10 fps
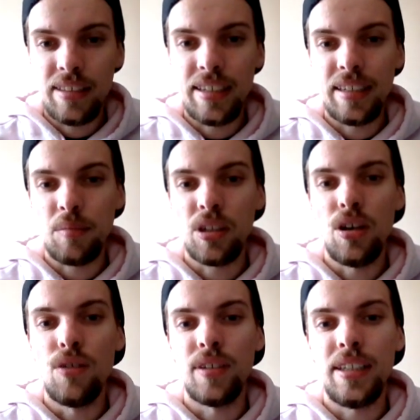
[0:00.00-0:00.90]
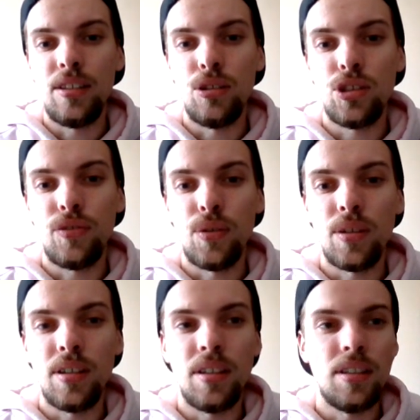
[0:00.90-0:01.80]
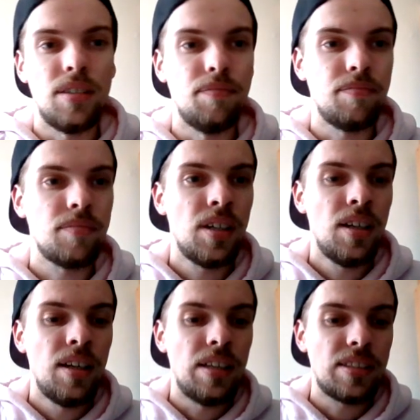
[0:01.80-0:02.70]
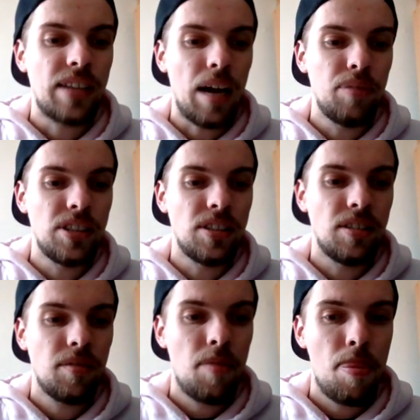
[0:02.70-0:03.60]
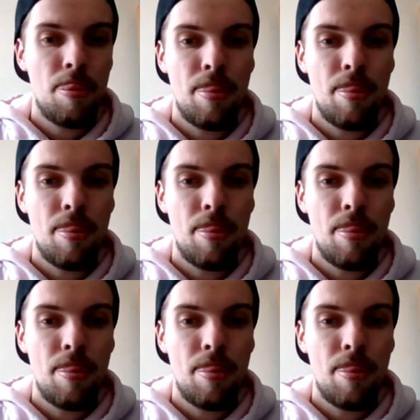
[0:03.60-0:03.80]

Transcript: And then I'm gonna overlay those for Sky Prison.